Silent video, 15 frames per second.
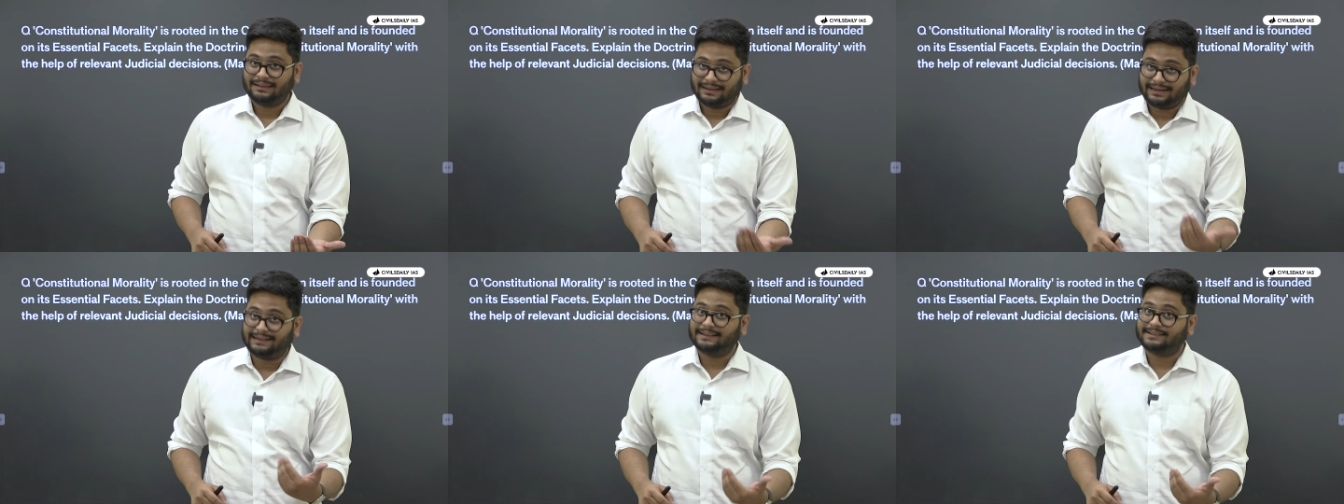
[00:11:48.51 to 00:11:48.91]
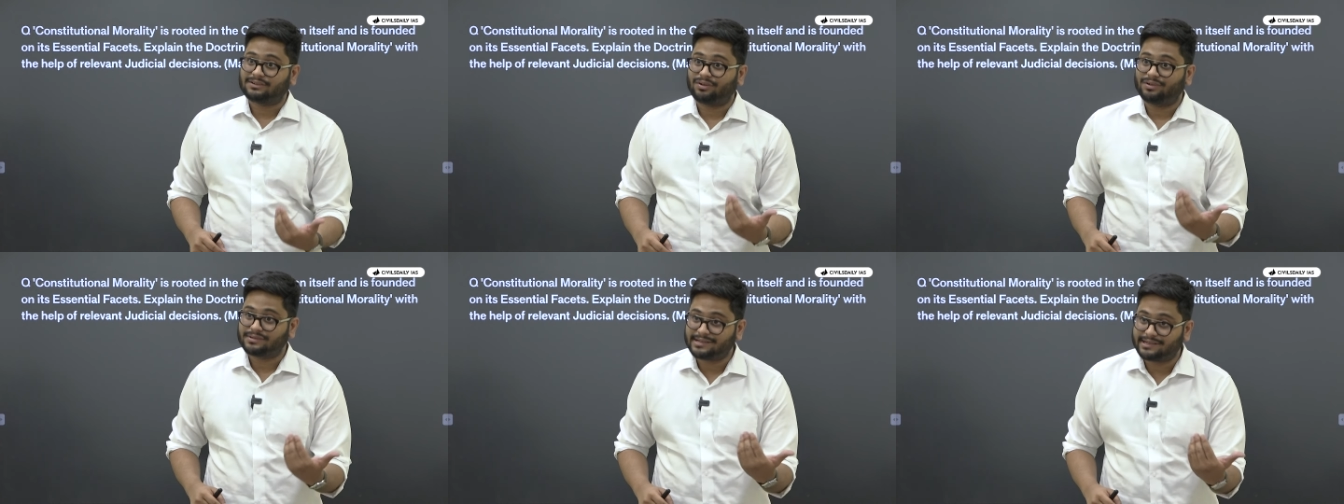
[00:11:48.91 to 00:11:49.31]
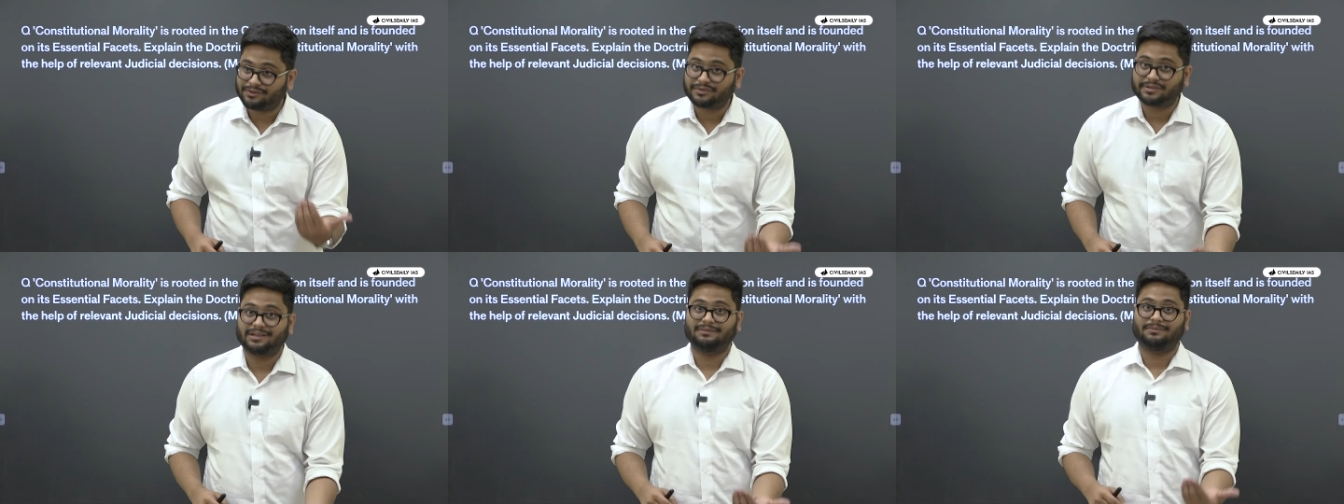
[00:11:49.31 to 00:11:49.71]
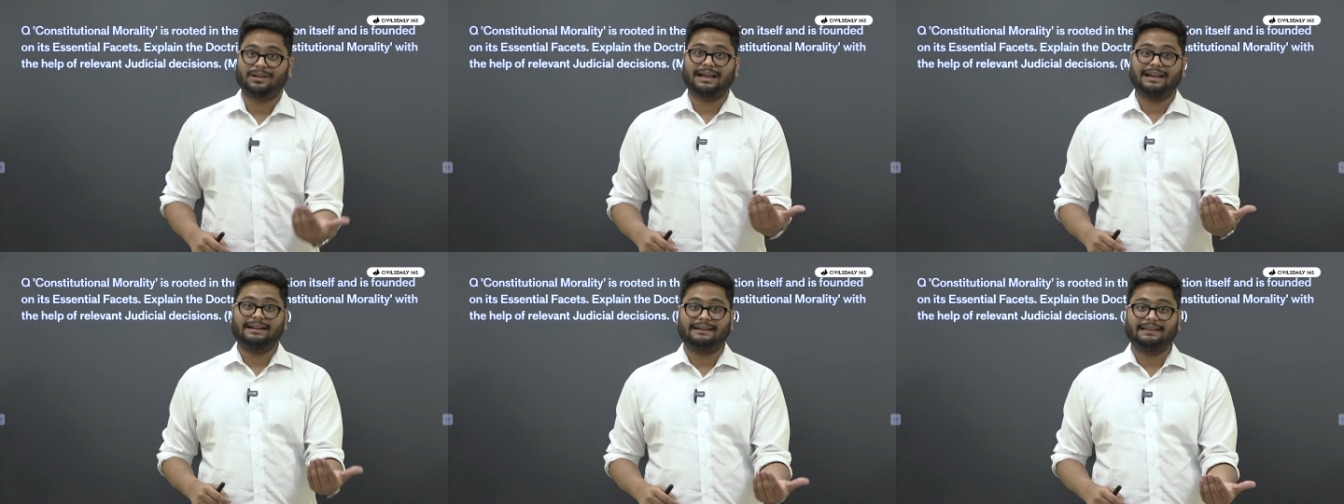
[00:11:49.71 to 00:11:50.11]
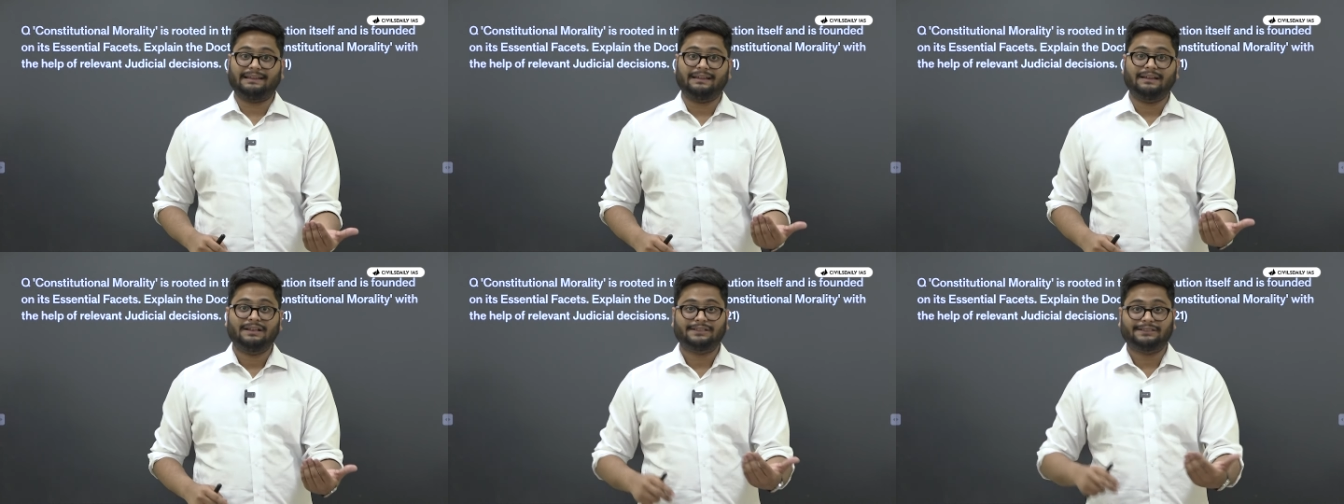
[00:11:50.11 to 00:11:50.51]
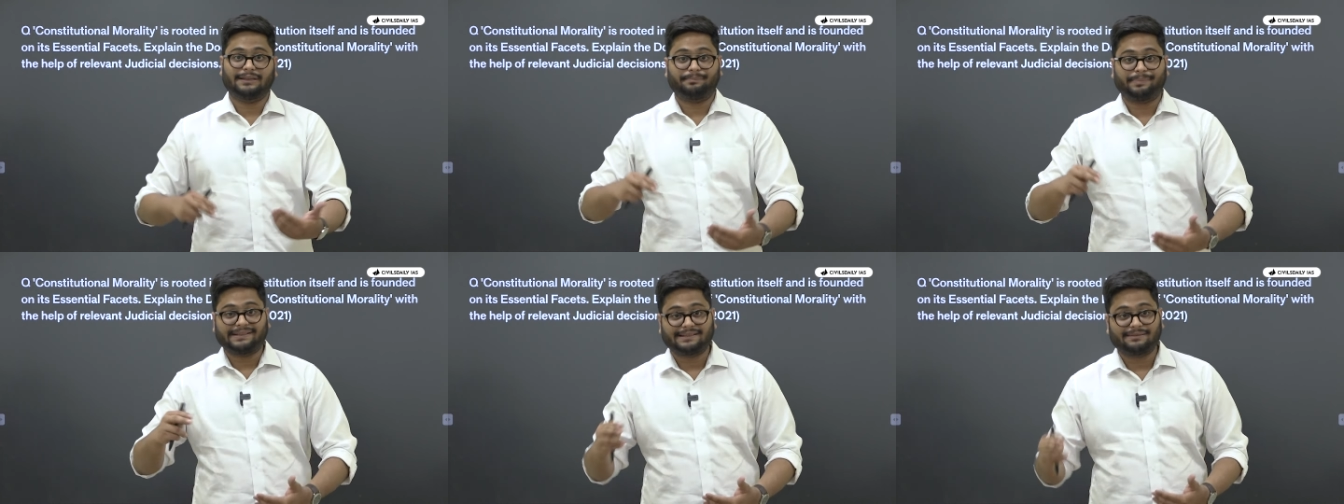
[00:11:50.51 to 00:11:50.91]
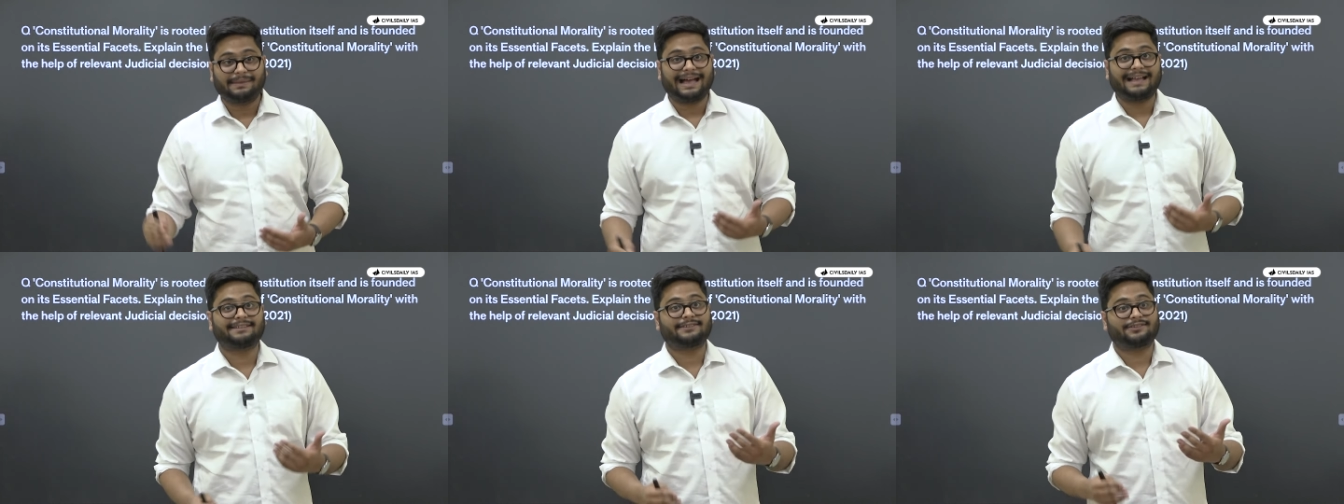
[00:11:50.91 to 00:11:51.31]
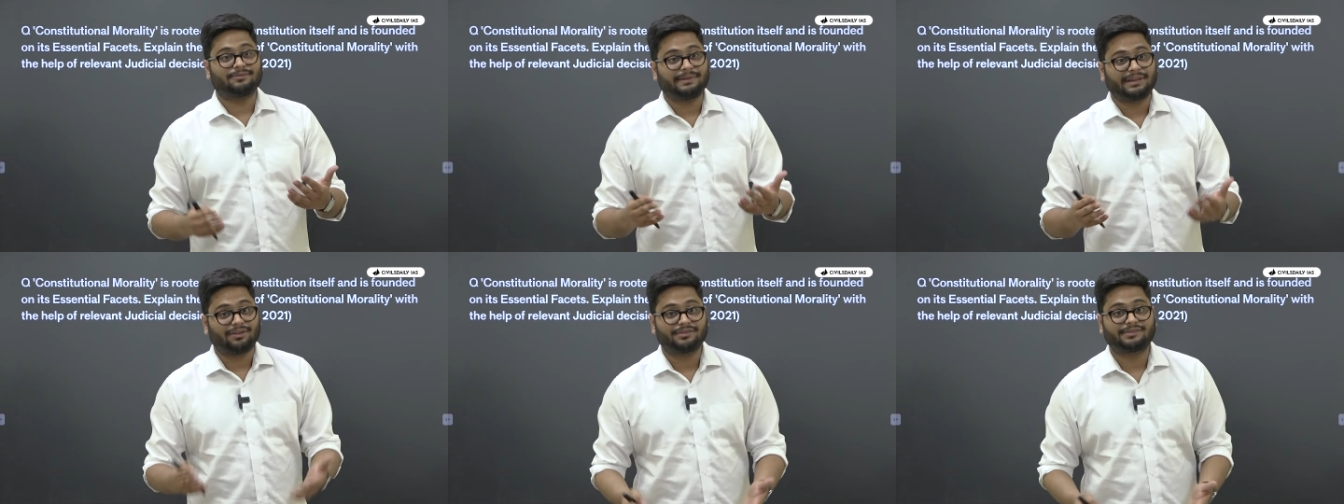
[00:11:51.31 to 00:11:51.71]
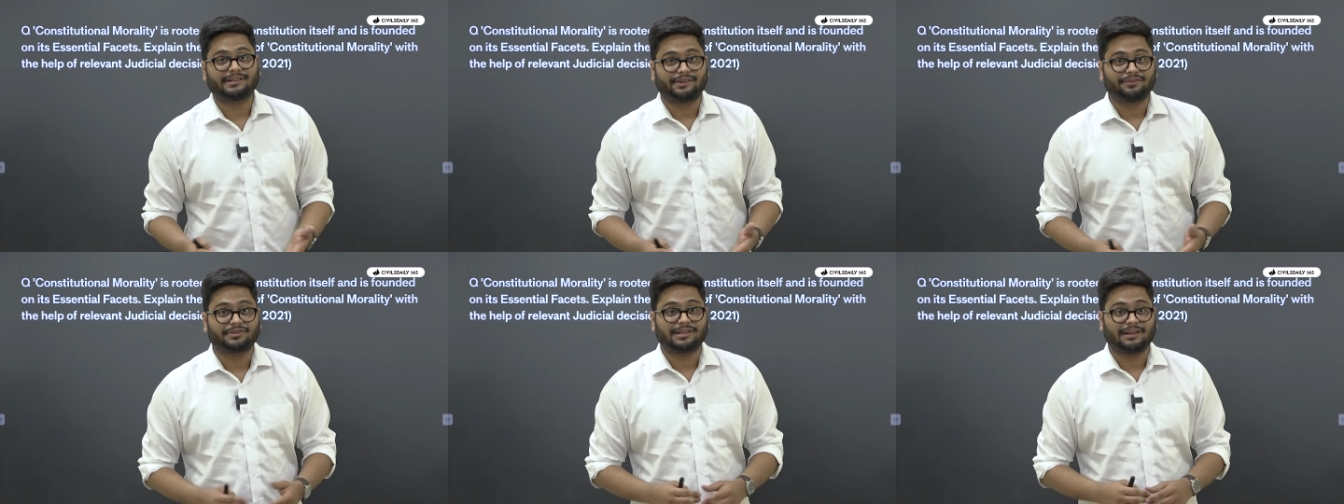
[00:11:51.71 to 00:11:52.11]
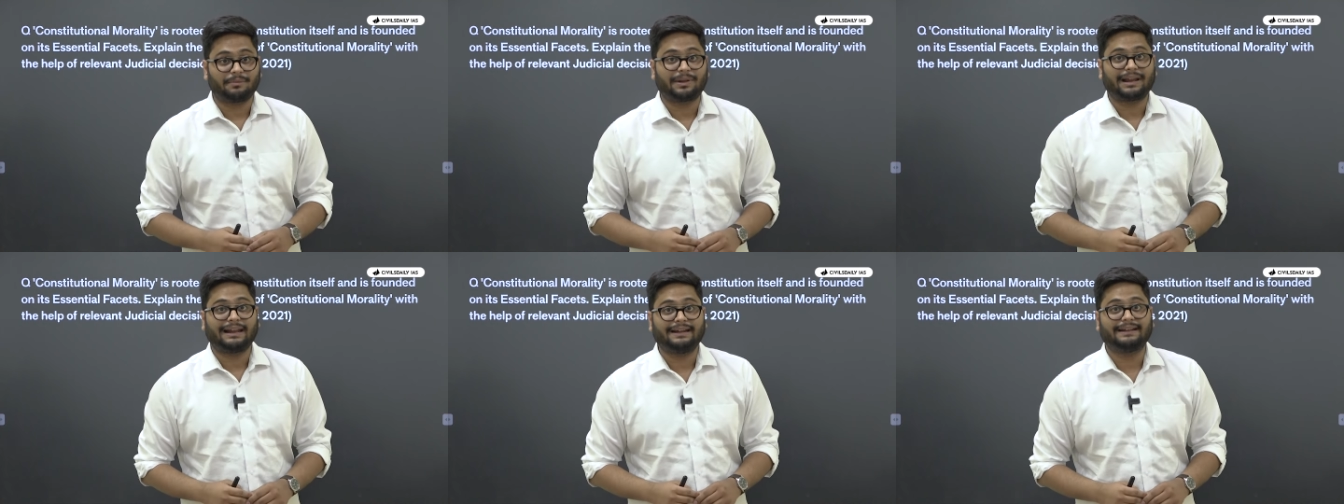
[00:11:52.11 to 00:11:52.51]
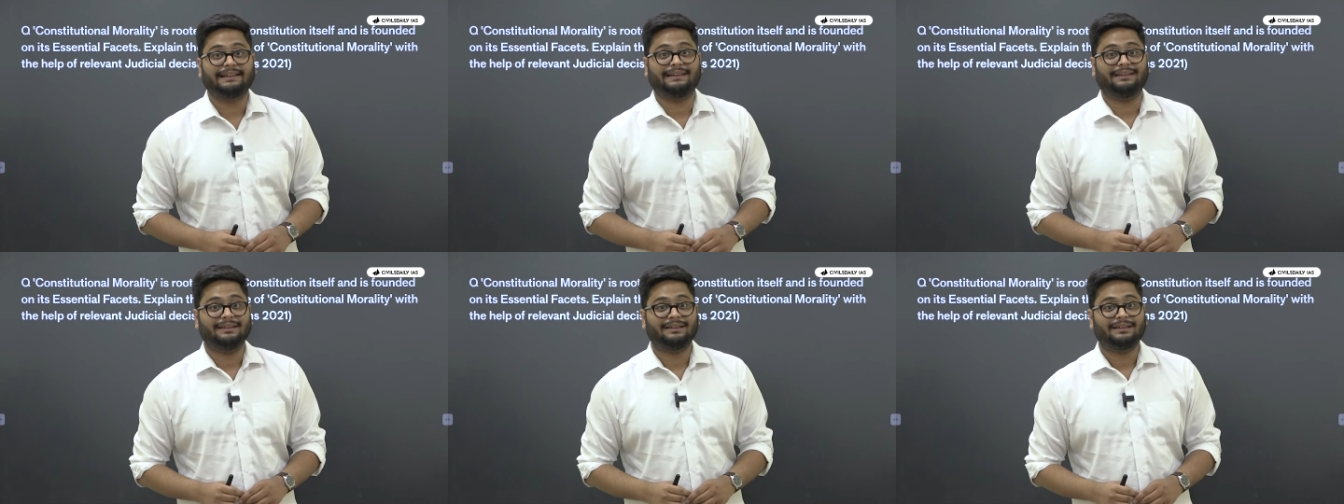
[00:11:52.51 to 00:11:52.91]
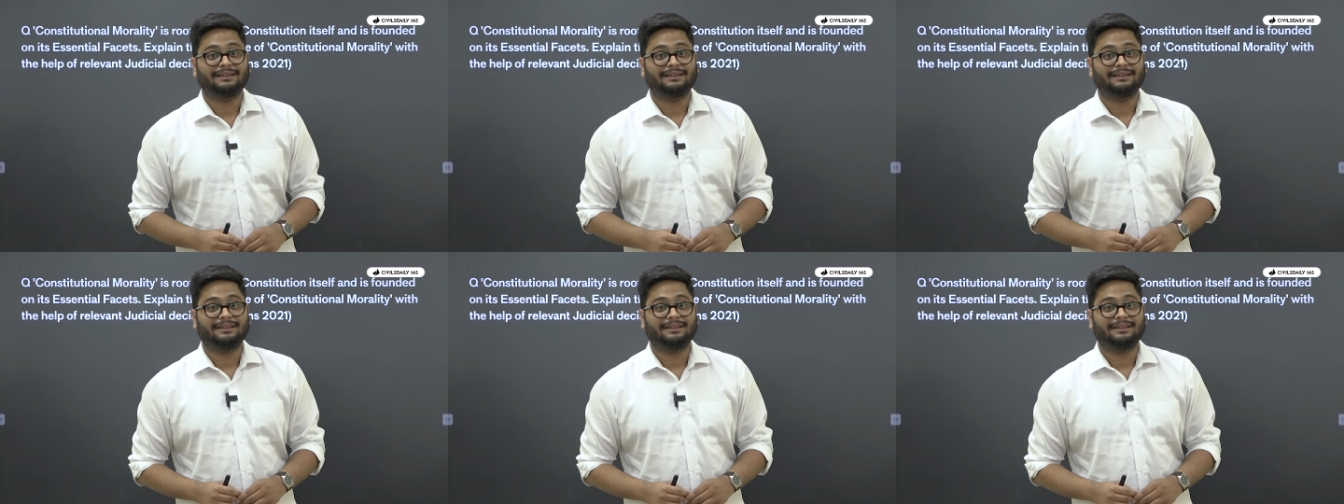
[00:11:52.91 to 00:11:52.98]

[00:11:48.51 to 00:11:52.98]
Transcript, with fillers: It is constitutional morality. So the prism has to be constitutional morality.